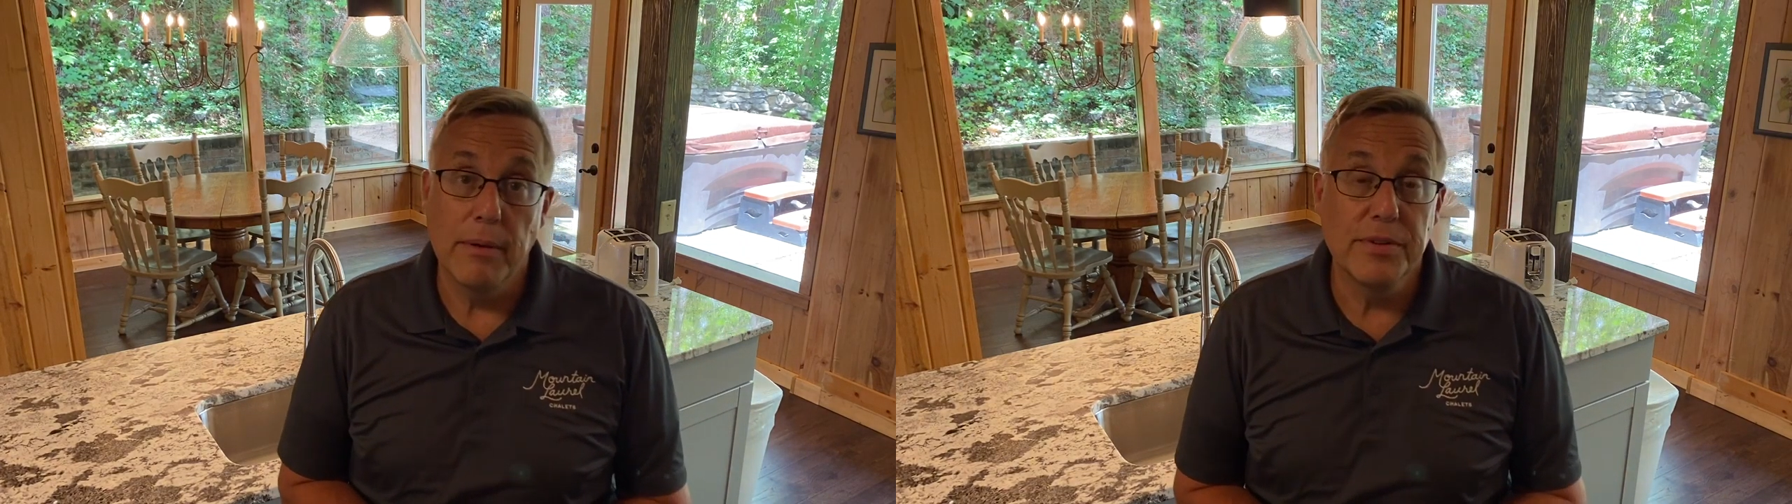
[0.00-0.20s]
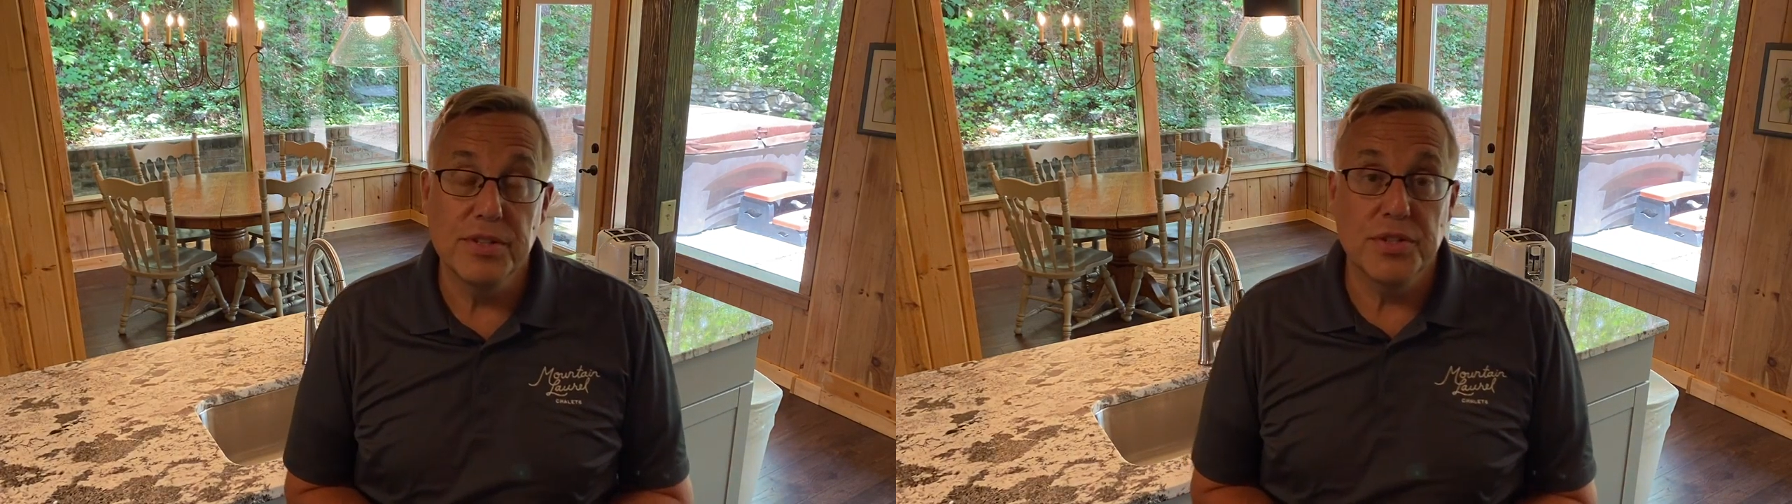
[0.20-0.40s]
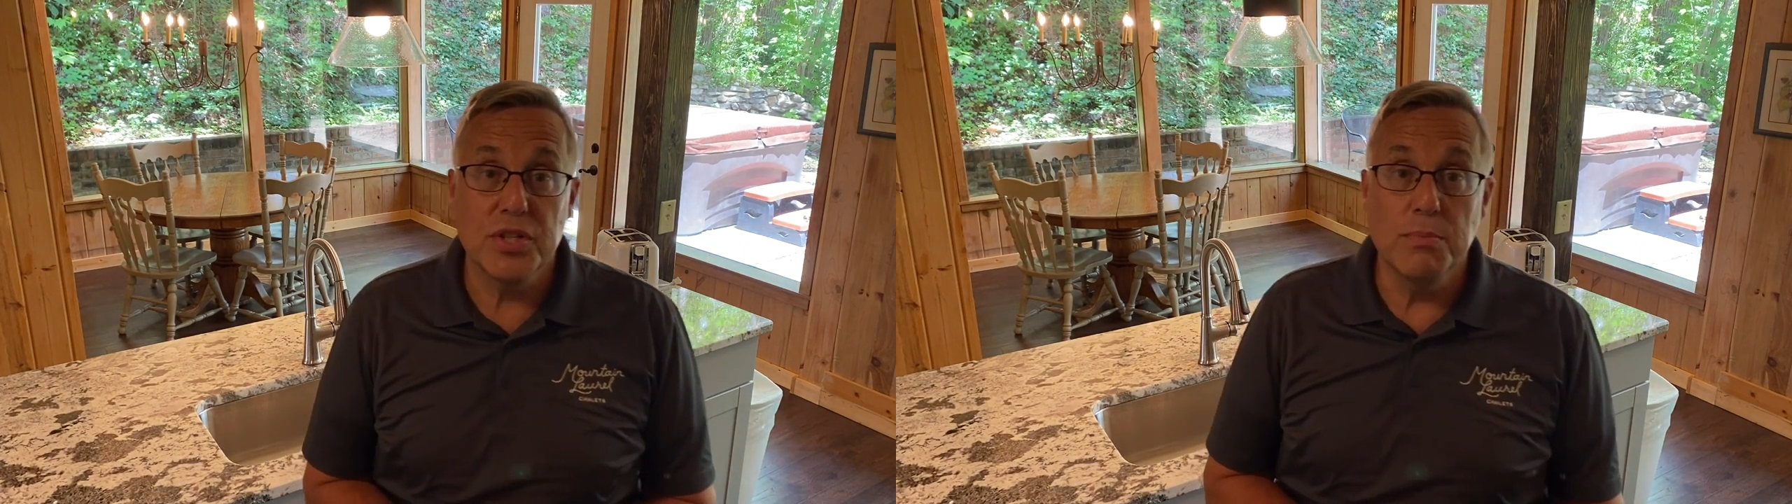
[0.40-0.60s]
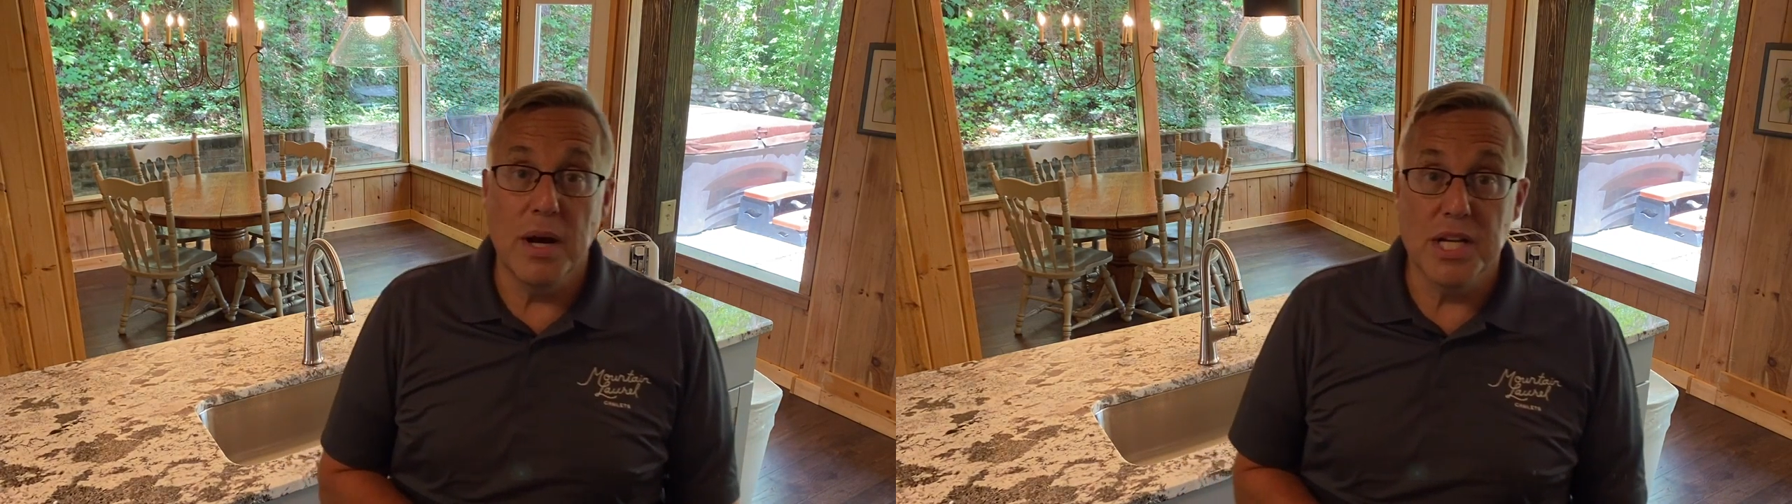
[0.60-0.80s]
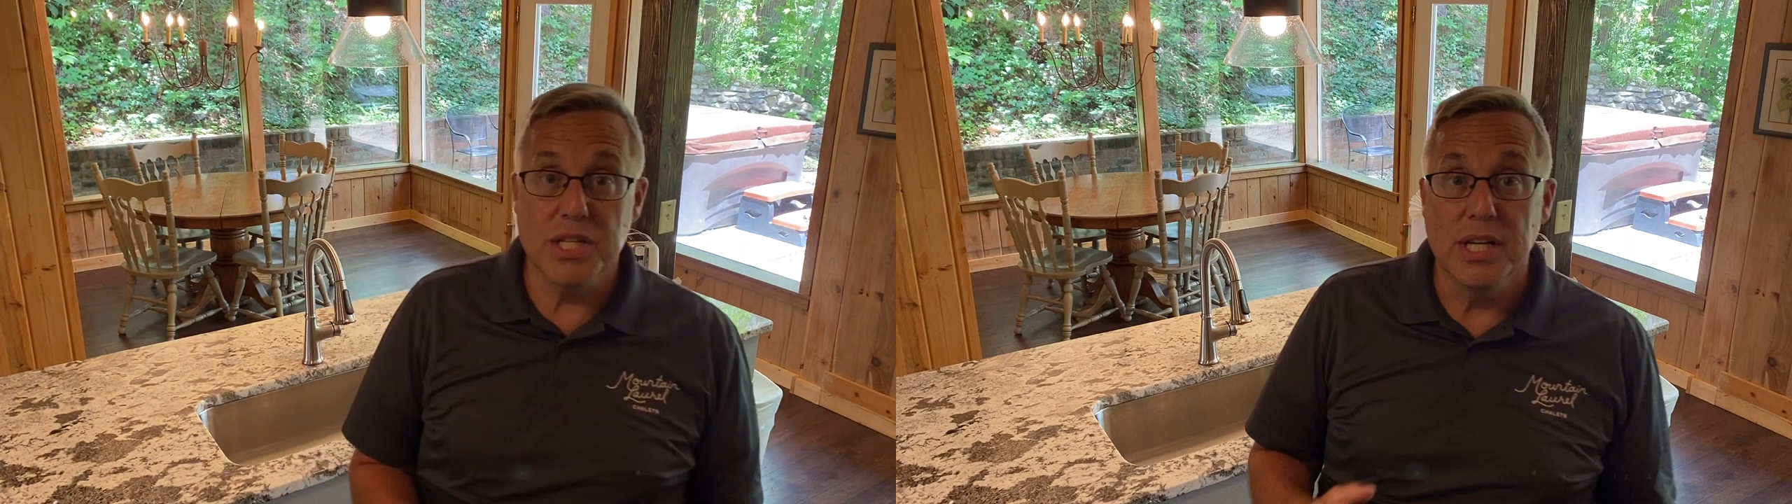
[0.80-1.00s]
It was just too
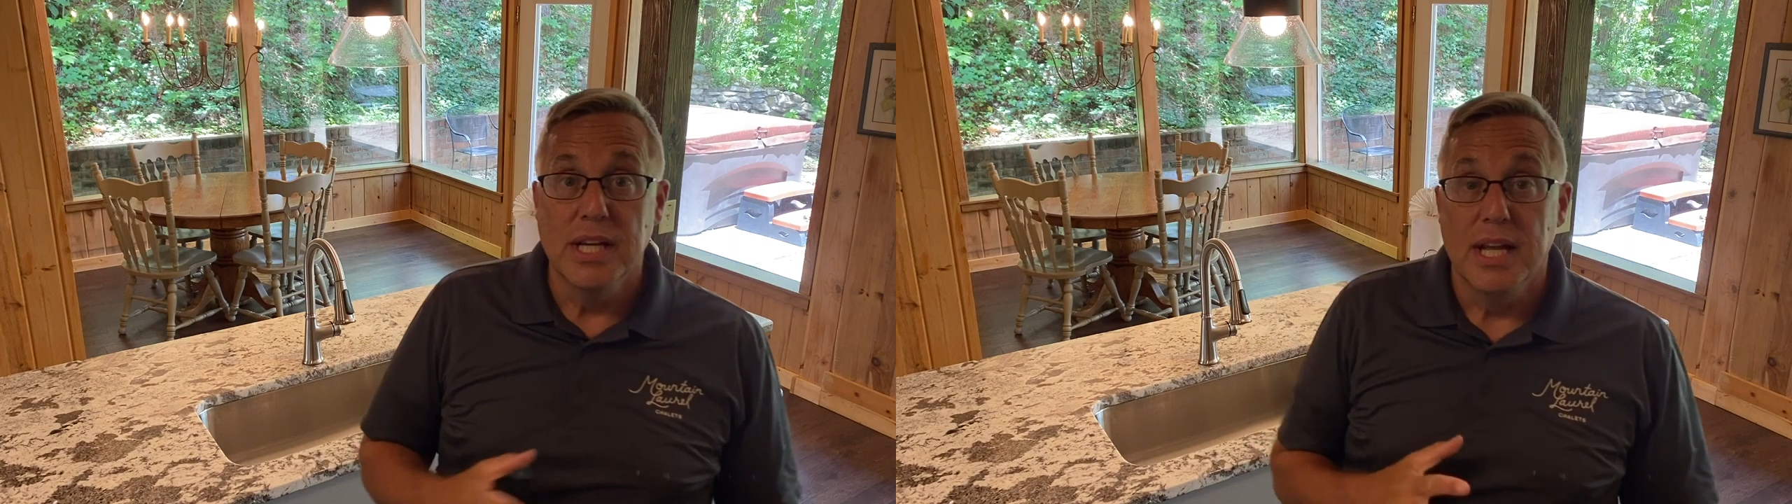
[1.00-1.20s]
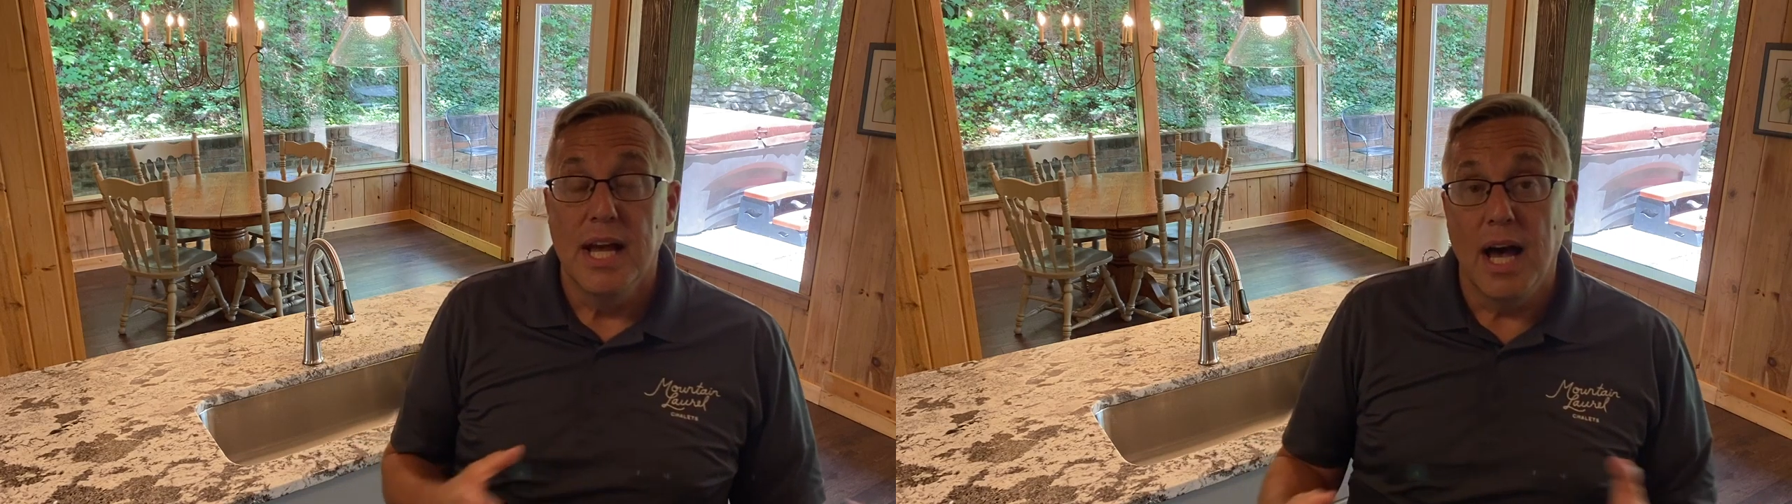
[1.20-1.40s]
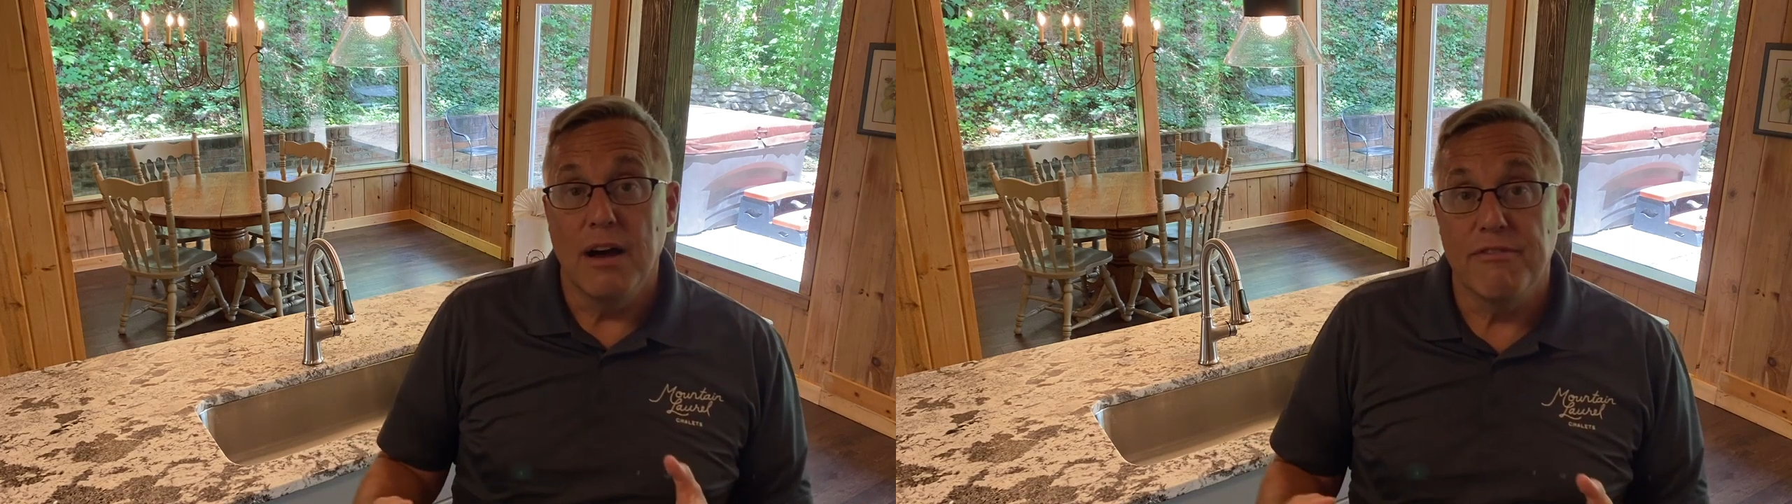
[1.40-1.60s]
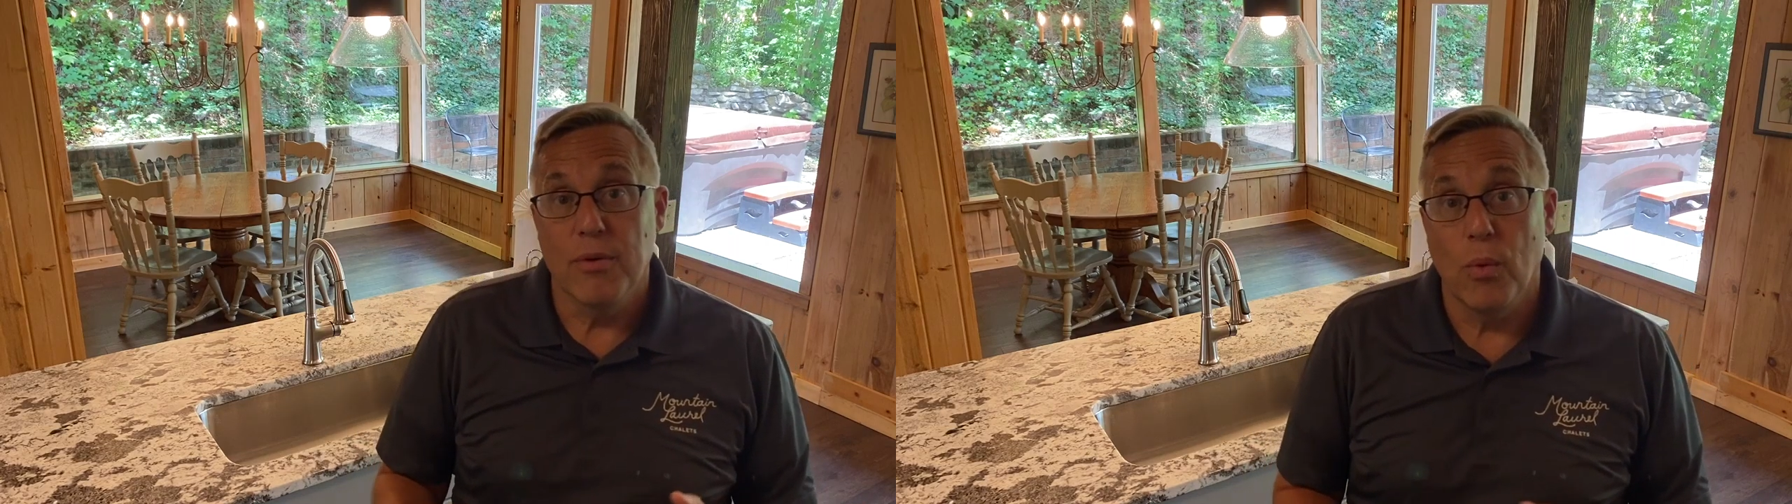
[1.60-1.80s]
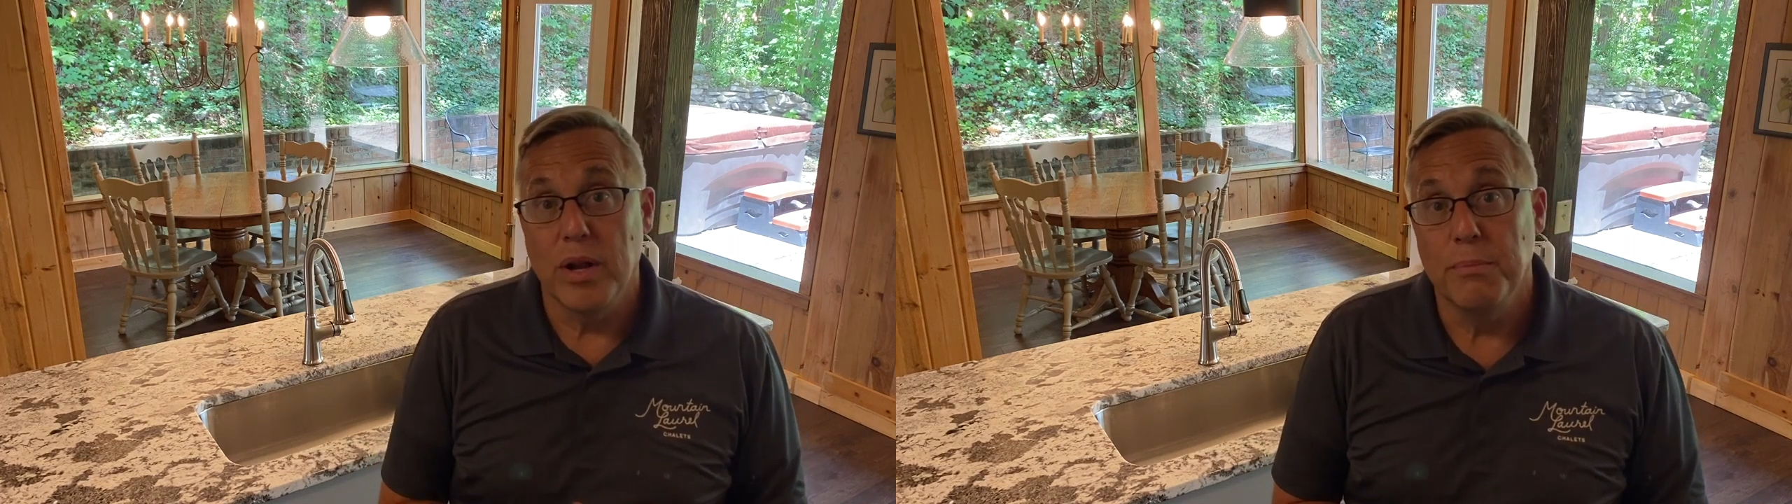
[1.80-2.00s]
much for one